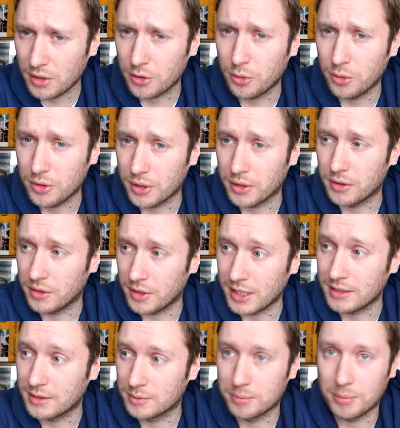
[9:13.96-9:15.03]
I thought that
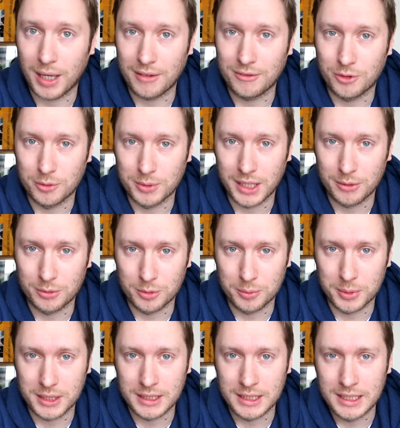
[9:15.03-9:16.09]
this platform now
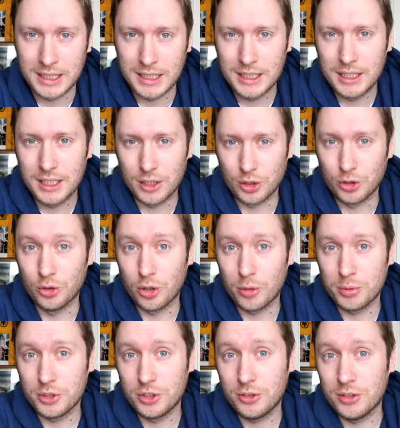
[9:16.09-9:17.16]
would be a good
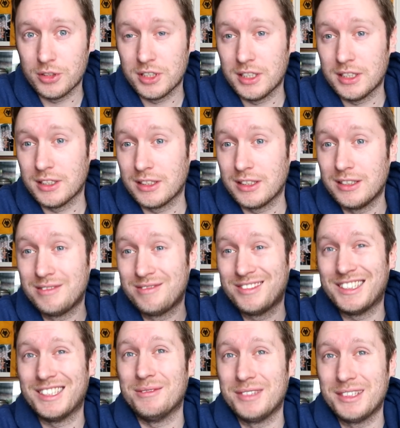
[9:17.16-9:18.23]
opportunity to
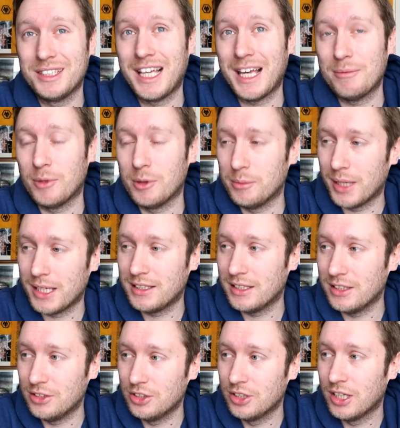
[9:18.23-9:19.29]
get my
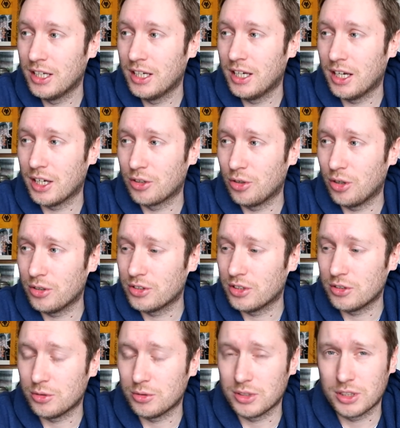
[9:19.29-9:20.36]
message
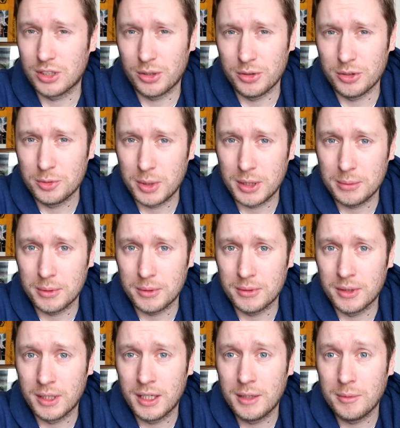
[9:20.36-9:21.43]
across and to encourage
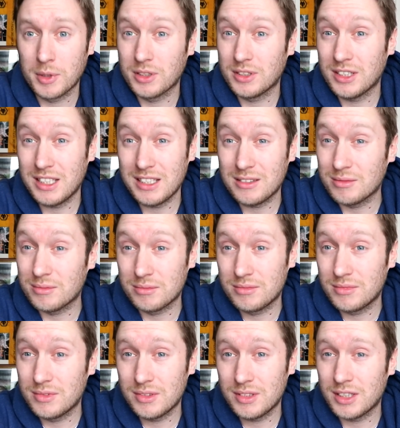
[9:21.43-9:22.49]
people, because
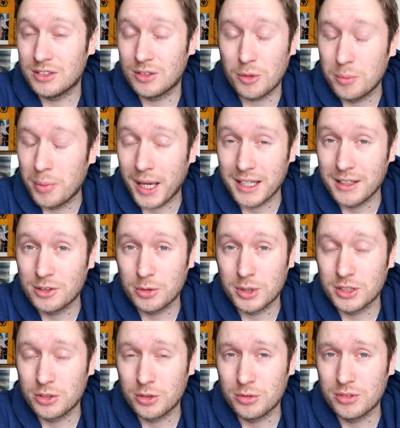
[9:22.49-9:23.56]
there's no pain
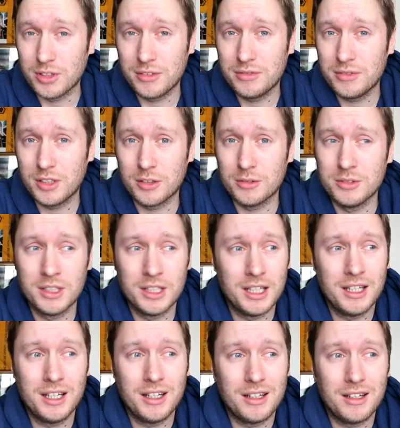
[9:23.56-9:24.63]
to it at all. If you know,
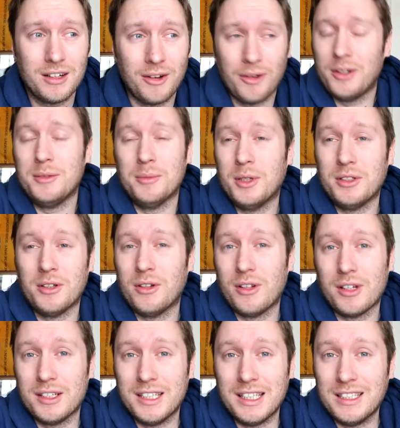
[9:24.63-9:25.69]
I might
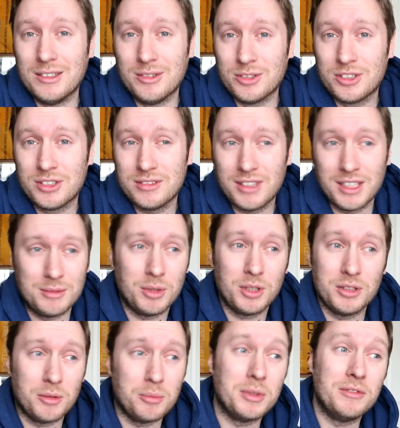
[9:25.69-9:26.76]
not like needles and it
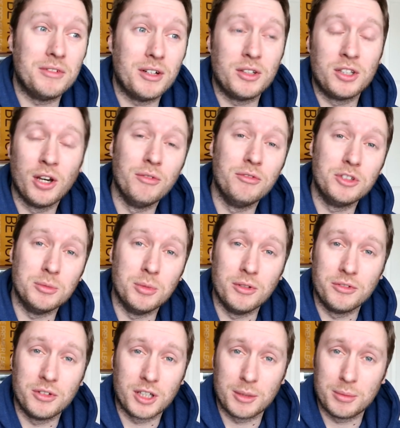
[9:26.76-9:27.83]
might not be very
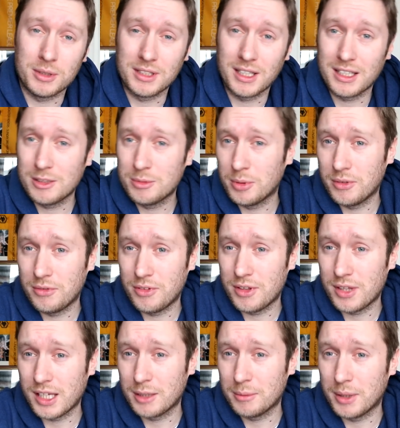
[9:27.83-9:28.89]
comfortable for a couple of days, but if
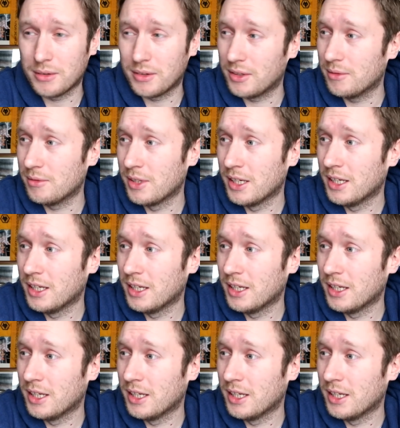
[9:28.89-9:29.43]
you think about